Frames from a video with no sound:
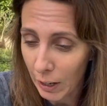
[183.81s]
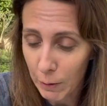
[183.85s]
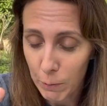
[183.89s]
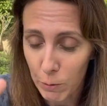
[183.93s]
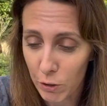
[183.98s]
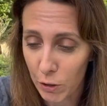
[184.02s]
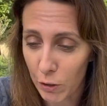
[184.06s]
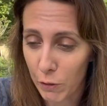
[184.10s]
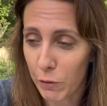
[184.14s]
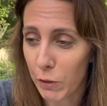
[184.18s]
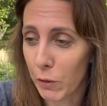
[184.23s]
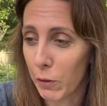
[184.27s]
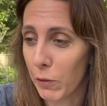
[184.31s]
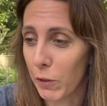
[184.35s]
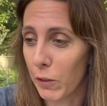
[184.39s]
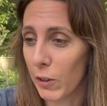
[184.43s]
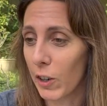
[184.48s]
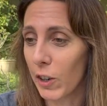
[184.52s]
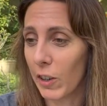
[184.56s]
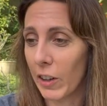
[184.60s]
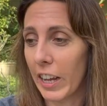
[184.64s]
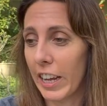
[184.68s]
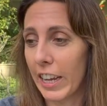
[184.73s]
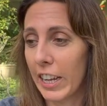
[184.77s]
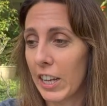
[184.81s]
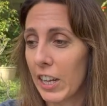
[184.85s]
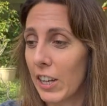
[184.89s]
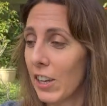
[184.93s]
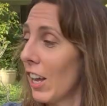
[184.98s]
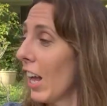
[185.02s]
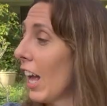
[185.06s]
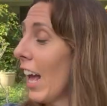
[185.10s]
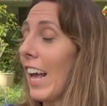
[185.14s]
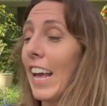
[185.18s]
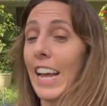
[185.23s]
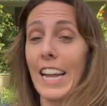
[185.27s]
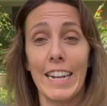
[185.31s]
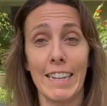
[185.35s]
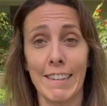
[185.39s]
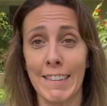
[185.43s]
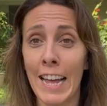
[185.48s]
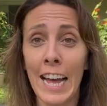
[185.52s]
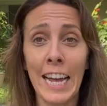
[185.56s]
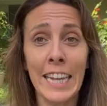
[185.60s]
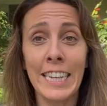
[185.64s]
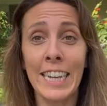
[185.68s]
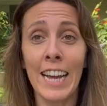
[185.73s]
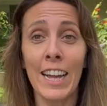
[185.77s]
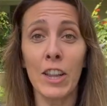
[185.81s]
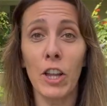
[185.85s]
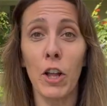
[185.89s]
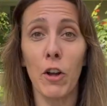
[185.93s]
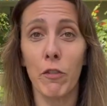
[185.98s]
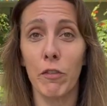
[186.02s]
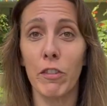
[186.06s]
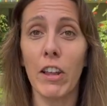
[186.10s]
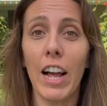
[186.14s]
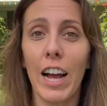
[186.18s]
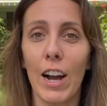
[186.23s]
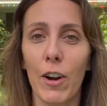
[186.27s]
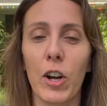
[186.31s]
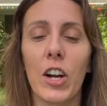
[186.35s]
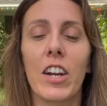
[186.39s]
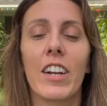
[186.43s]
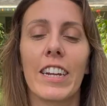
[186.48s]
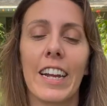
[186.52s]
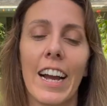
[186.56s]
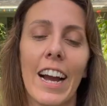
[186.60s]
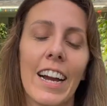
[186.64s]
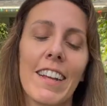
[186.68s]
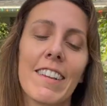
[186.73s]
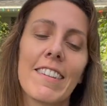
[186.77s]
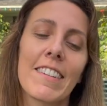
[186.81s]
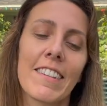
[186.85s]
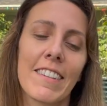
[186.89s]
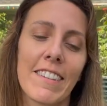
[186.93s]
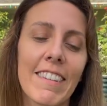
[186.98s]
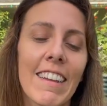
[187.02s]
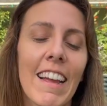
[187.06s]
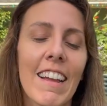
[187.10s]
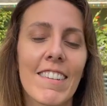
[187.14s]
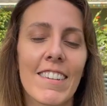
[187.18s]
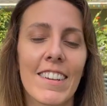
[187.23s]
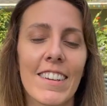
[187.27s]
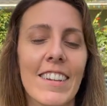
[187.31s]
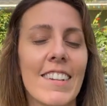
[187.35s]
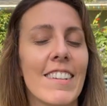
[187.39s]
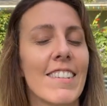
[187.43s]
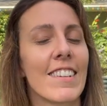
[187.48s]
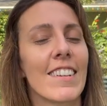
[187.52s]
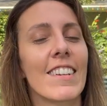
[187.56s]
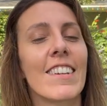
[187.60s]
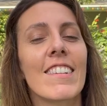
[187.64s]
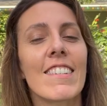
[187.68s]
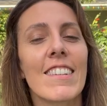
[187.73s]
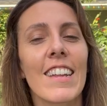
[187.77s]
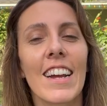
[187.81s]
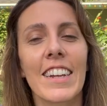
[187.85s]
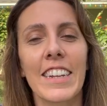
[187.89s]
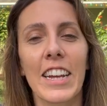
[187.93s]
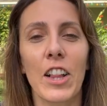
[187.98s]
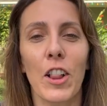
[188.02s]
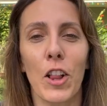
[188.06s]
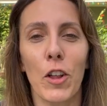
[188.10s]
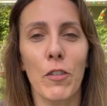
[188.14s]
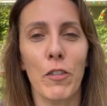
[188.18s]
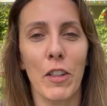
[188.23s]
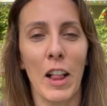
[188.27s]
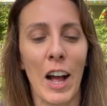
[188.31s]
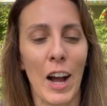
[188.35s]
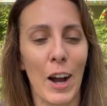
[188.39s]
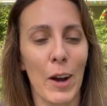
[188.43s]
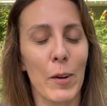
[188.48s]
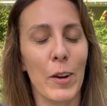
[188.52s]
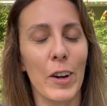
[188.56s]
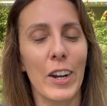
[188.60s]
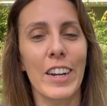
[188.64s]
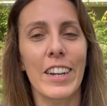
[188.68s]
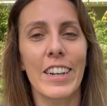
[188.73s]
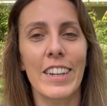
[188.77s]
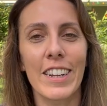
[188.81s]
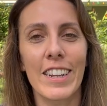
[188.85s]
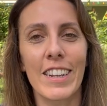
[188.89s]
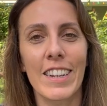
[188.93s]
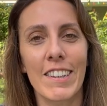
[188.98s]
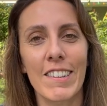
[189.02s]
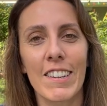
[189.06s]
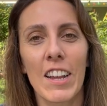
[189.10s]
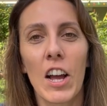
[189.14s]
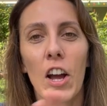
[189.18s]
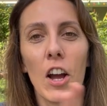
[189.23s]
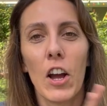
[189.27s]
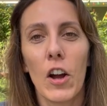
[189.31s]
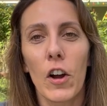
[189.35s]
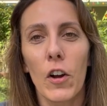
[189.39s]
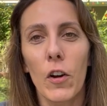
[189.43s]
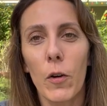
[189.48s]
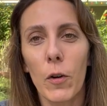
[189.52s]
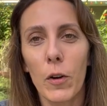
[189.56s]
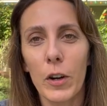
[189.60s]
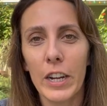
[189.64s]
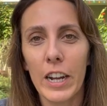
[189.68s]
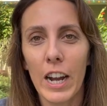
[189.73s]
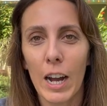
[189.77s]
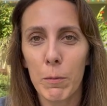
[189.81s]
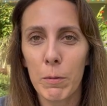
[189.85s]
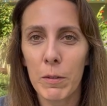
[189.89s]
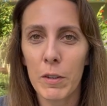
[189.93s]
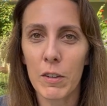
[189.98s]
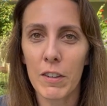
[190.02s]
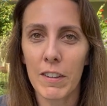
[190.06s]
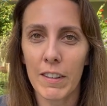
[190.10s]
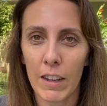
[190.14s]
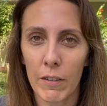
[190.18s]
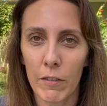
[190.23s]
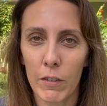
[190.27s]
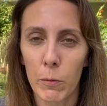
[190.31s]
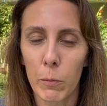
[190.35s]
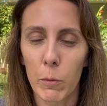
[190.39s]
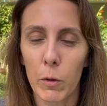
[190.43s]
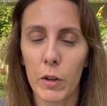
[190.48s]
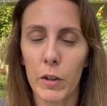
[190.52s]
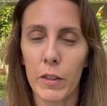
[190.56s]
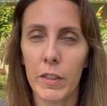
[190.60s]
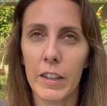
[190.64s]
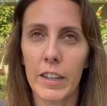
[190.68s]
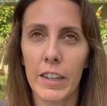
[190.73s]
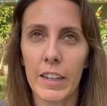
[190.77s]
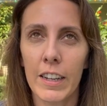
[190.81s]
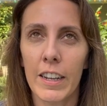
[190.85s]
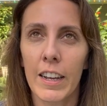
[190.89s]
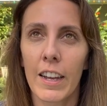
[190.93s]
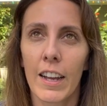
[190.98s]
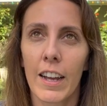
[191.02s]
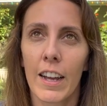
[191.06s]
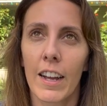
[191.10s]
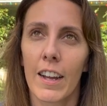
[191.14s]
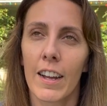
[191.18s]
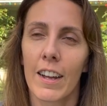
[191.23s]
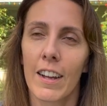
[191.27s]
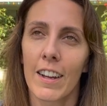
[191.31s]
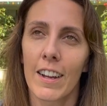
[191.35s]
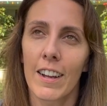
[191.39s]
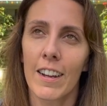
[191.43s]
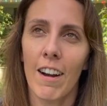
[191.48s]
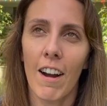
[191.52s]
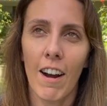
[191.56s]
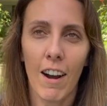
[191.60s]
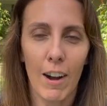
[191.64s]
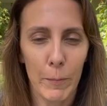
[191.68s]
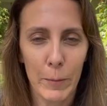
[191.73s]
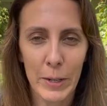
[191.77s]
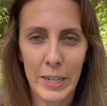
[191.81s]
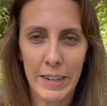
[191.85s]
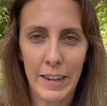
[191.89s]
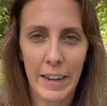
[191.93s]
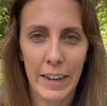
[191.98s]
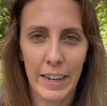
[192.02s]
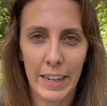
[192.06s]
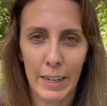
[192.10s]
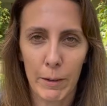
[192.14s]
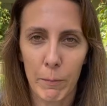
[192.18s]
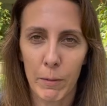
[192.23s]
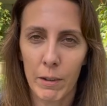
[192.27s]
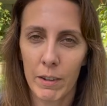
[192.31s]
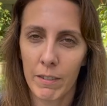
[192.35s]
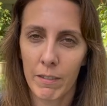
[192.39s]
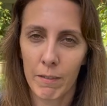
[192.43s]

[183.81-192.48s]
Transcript: I'm sure a few of you are like, is that yellow flower? Yes, yes it is. It is that yellow flower. It is Coreopsis leavenworthii, common name.